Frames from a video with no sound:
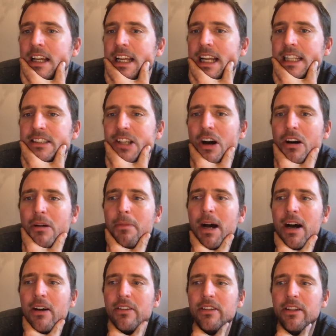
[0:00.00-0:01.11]
It's all
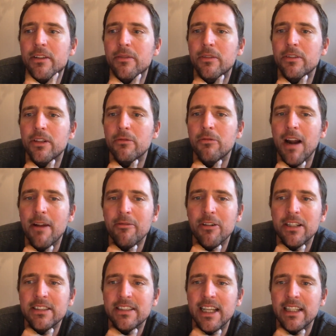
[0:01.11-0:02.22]
about the, the
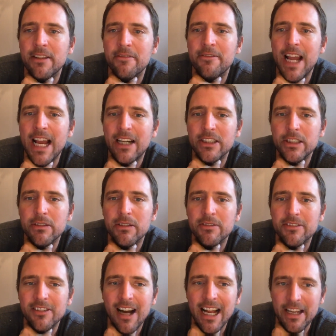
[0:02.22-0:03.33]
reverence and the value of
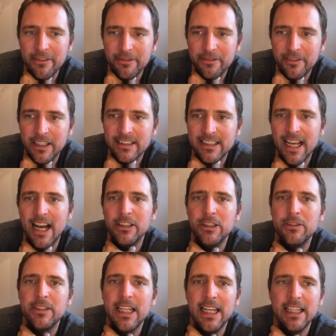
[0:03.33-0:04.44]
life, is how you
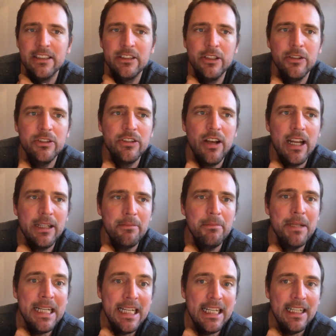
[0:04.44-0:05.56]
get dudes like
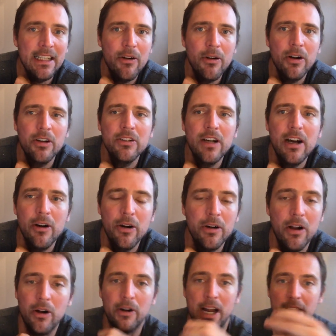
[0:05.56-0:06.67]
me or, or,
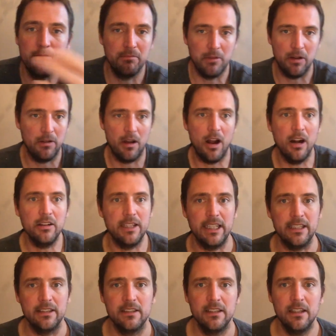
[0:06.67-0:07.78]
or Artling.
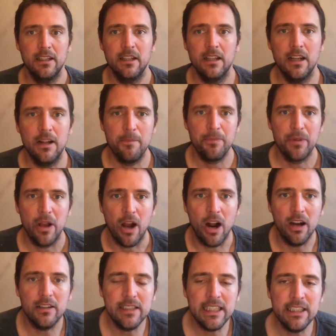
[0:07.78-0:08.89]

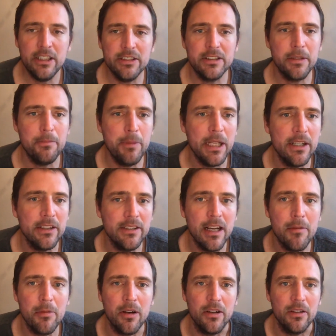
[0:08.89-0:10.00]
Artling used to be a
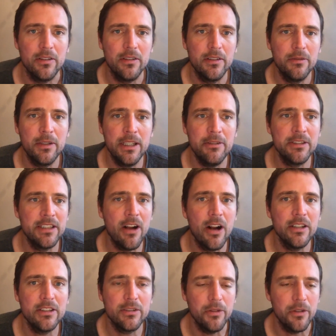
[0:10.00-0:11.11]
liberal when he was in
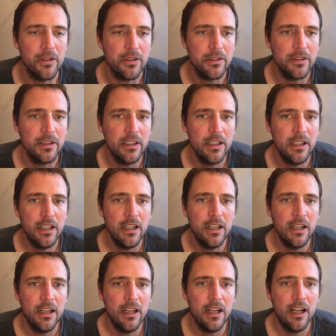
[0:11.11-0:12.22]
art school.
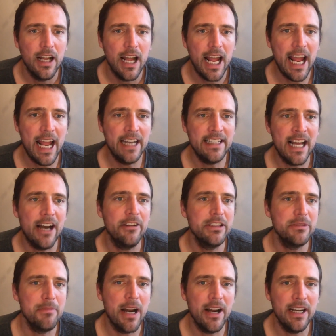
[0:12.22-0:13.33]
And now he's
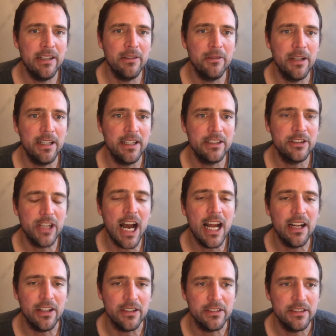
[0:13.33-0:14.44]
married with a
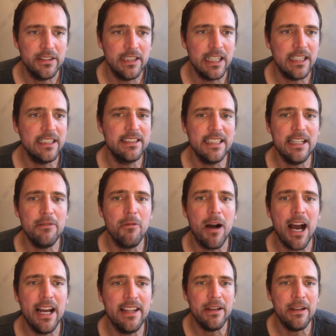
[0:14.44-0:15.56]
child. You, you see
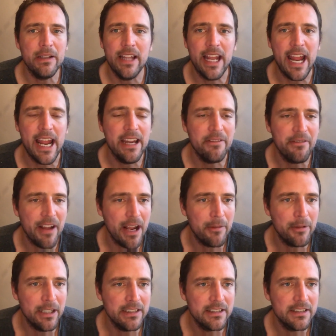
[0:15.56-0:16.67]
why they hate
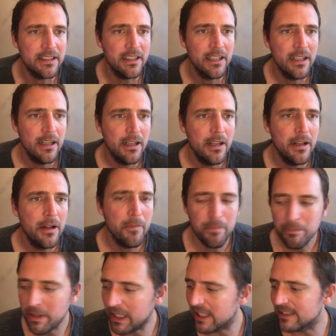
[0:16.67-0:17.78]
families?
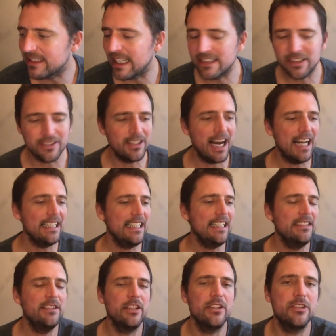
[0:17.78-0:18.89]
because it's a lot
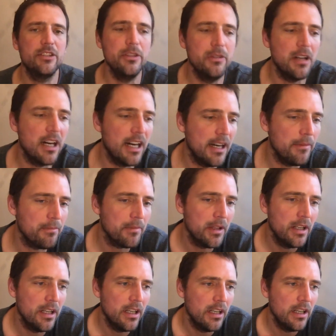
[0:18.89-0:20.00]
easier to um,
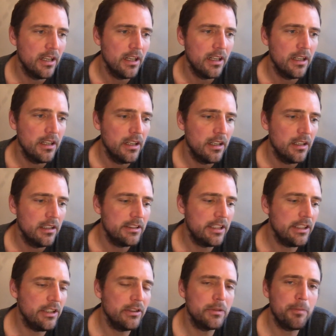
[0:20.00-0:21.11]
to
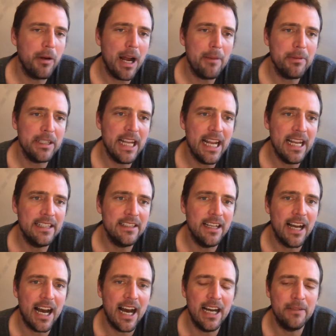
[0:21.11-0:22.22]
use propaganda
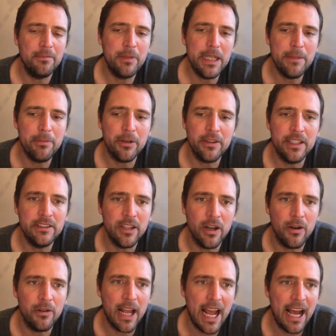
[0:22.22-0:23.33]
on people that
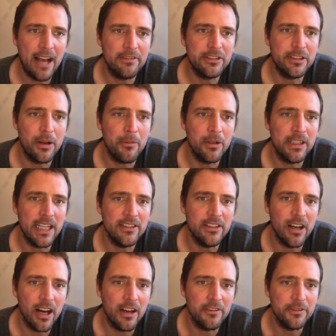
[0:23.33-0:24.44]
don't have someone they
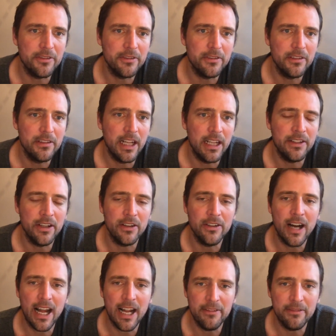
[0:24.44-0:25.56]
love in their
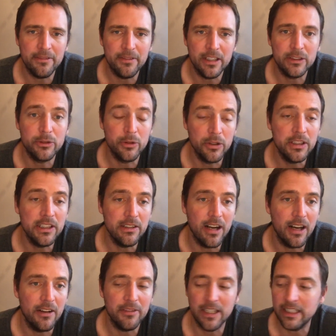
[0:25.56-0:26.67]
life, like truly
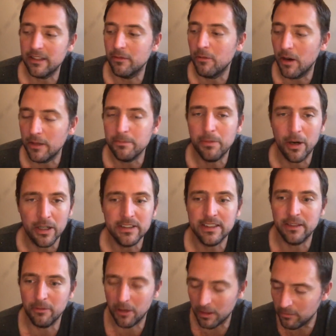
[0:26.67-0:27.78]
love, like one
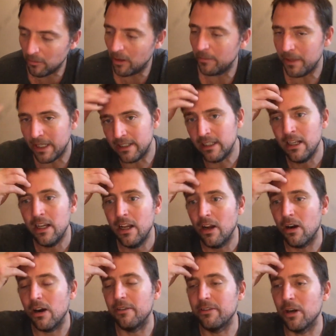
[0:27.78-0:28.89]
person, one woman,
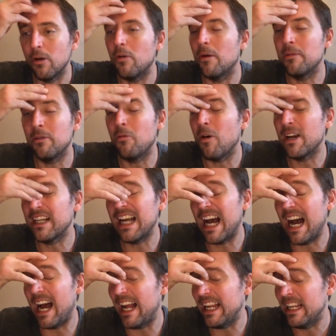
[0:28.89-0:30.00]
or if you're a woman, one
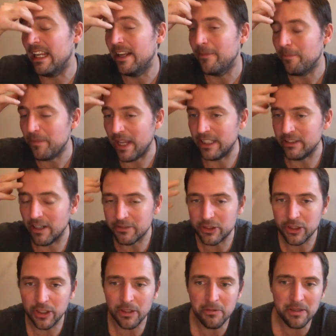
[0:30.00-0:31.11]
guy, and you have
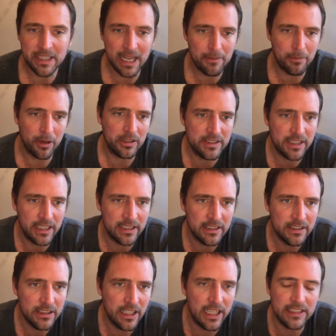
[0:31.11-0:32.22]
children with that person.
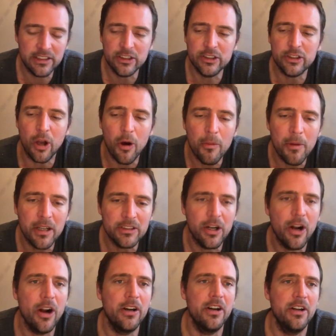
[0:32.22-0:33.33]
It's so much
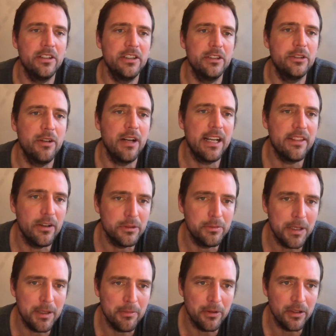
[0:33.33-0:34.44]
harder to trick those
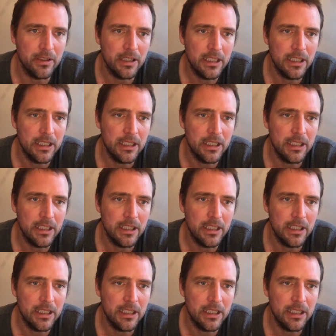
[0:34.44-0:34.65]
people,